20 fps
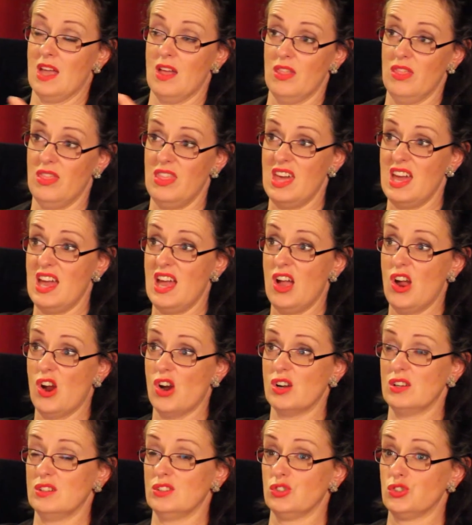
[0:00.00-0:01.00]

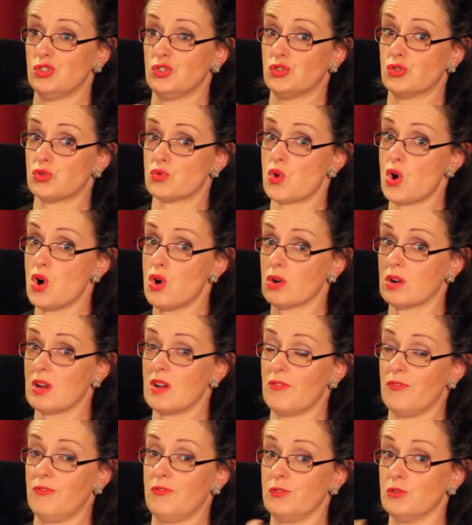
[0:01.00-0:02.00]
Their strong
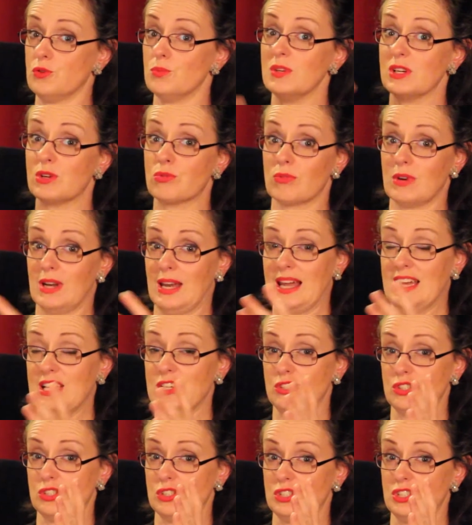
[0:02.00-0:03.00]
filmic
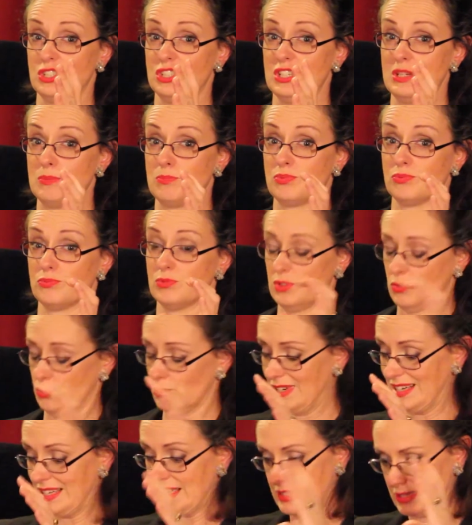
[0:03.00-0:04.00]
relationship was
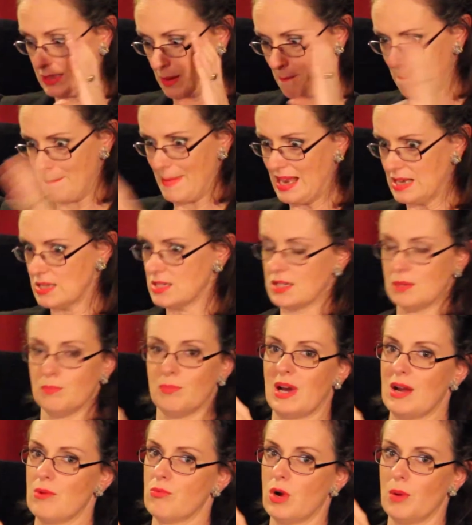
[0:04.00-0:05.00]
really cemented
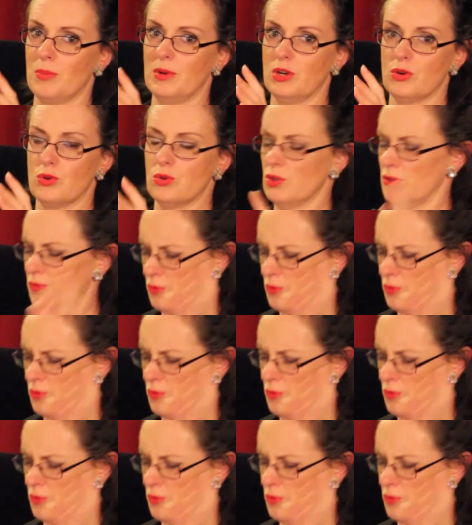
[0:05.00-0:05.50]
by Robin Hood.